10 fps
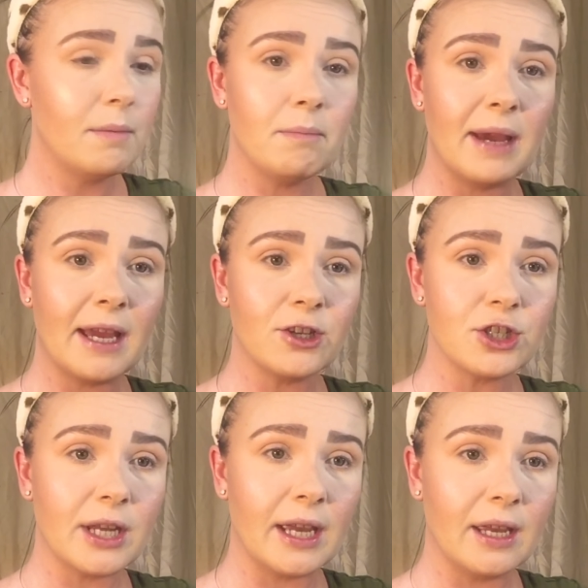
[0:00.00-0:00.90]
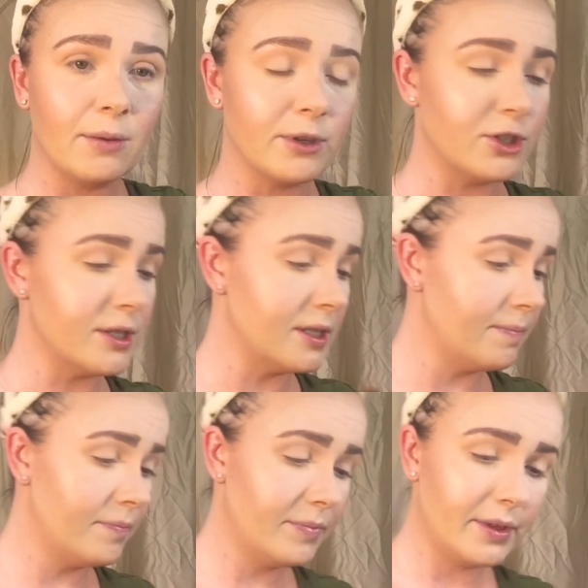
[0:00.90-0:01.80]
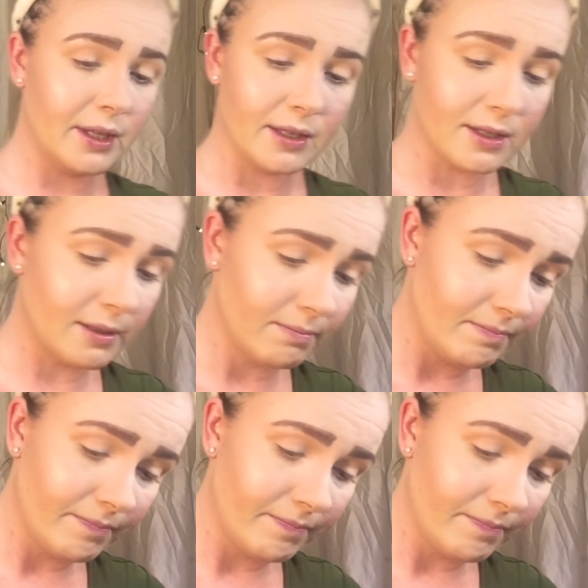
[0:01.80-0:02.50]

matte shade, which is this